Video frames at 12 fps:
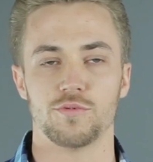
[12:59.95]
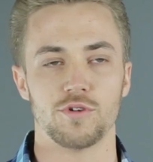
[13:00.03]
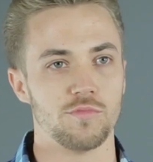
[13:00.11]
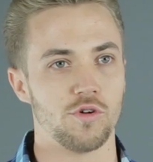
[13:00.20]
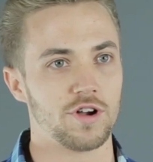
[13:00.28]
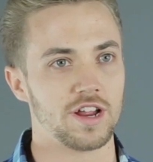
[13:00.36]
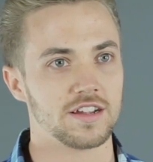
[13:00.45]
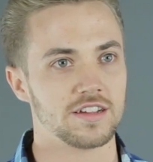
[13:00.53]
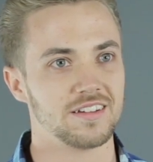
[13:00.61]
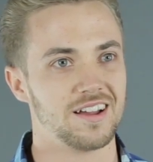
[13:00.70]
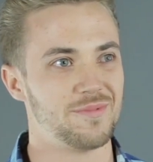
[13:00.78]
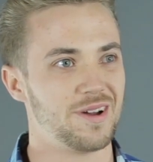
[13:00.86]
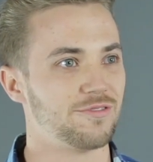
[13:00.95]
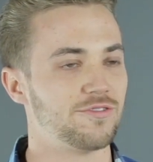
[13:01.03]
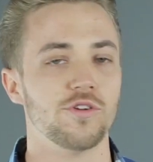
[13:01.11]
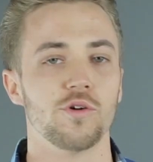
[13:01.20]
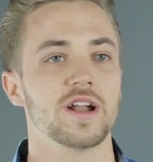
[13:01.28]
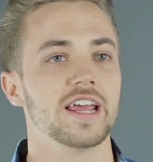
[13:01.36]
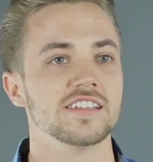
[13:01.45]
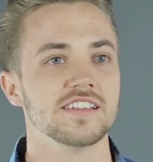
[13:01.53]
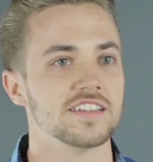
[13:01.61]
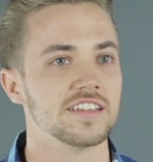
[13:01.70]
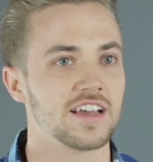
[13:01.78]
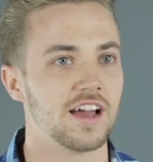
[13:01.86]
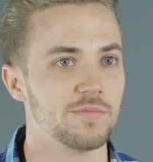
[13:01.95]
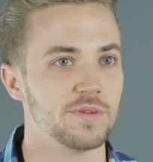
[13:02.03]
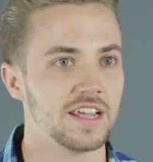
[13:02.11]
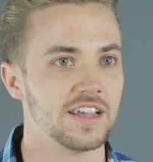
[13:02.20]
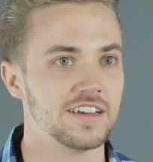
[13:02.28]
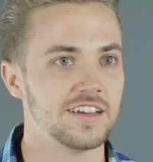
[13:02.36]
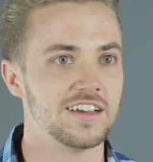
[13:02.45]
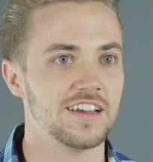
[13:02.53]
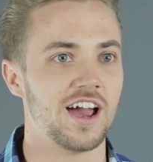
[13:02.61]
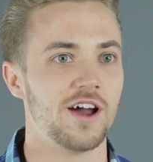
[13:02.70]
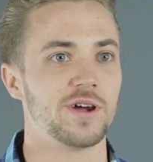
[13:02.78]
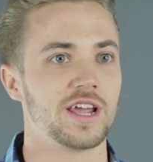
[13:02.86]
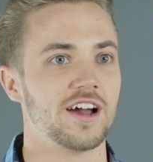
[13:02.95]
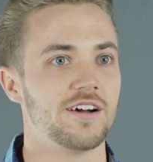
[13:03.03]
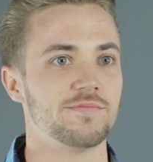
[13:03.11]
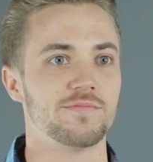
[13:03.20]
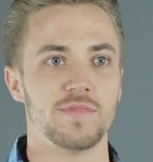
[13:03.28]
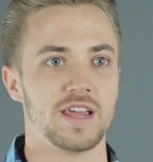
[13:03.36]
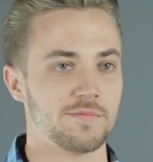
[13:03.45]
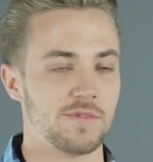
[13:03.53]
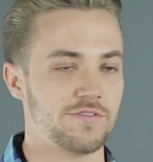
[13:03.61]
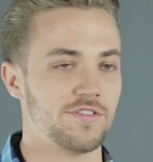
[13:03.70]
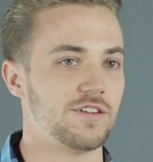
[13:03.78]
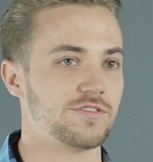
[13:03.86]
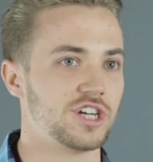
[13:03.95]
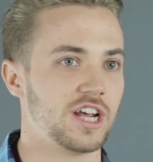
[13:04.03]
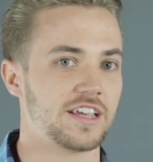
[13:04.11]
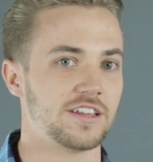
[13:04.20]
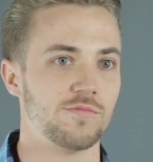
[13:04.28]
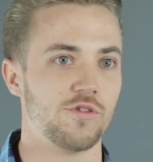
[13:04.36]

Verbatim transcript: up one morning, I'm about four days into the company. I wake up making my Evolve shake in the